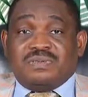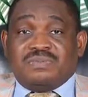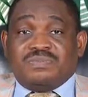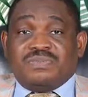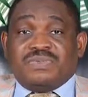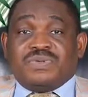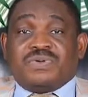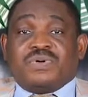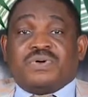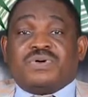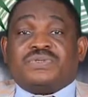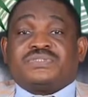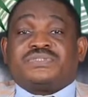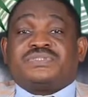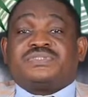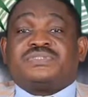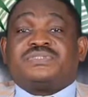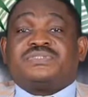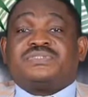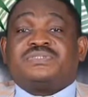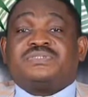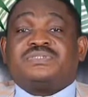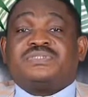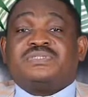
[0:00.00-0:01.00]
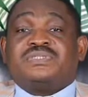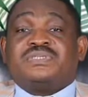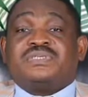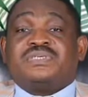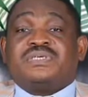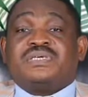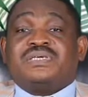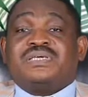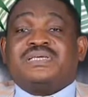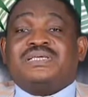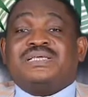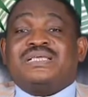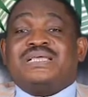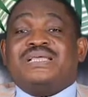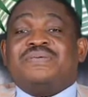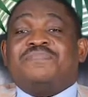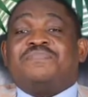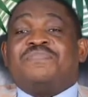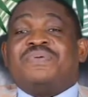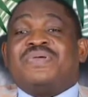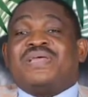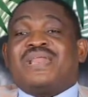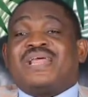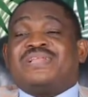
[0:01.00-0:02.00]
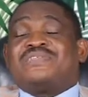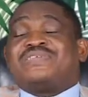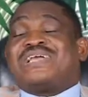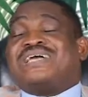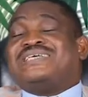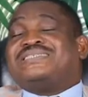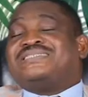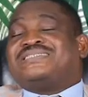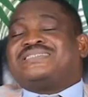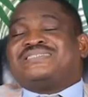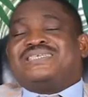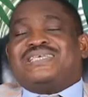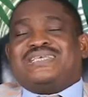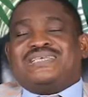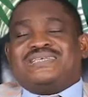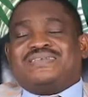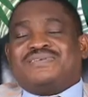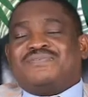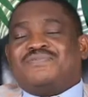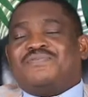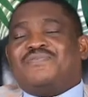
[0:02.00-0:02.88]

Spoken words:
Because a parent can say,